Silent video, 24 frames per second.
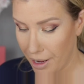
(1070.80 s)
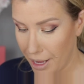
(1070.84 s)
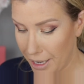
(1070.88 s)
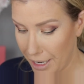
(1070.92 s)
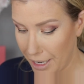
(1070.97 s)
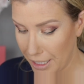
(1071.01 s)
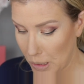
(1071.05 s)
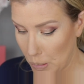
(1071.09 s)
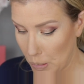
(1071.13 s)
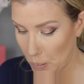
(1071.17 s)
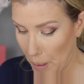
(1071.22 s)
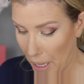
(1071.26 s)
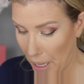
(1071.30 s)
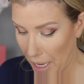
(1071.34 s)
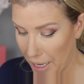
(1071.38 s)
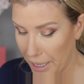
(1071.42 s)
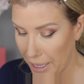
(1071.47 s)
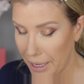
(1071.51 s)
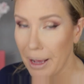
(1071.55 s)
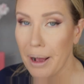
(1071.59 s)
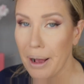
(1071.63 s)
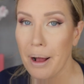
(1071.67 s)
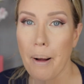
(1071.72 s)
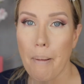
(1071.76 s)
It has
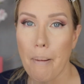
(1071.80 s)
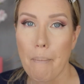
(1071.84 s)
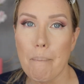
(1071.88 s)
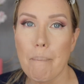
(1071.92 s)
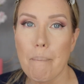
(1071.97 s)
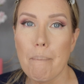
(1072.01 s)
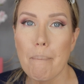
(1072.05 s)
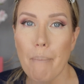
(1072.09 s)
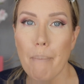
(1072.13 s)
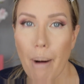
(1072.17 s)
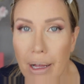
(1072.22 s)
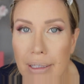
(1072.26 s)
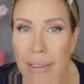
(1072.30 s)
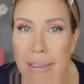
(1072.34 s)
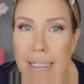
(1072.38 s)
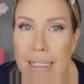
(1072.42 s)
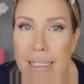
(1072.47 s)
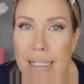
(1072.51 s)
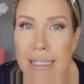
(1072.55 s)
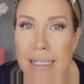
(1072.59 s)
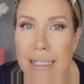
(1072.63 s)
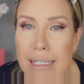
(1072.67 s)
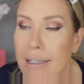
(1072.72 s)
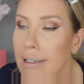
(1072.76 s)
been
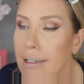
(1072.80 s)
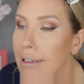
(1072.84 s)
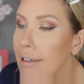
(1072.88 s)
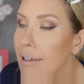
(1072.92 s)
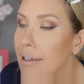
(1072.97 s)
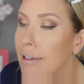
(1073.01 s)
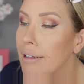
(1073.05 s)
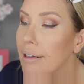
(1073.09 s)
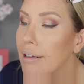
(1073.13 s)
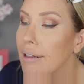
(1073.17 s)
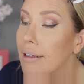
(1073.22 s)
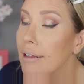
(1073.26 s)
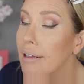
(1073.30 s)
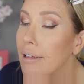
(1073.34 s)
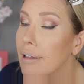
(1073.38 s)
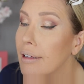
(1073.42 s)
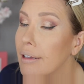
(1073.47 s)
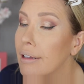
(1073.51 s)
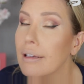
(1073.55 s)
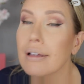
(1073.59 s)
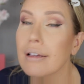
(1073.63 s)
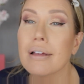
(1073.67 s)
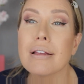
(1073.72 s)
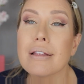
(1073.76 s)
months
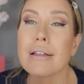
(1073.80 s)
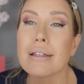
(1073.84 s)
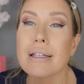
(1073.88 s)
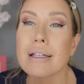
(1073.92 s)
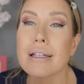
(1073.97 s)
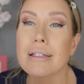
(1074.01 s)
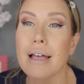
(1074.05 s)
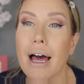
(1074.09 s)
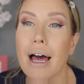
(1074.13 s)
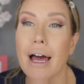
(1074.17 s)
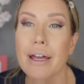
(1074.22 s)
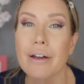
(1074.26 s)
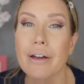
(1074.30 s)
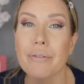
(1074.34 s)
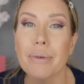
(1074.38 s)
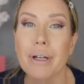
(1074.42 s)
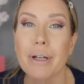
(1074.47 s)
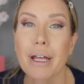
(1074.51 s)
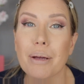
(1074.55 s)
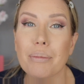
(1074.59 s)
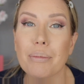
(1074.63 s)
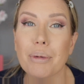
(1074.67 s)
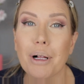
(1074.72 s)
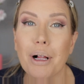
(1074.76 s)
since I have
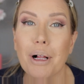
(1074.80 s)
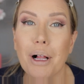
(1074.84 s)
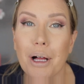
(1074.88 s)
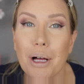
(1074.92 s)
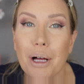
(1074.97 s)
been able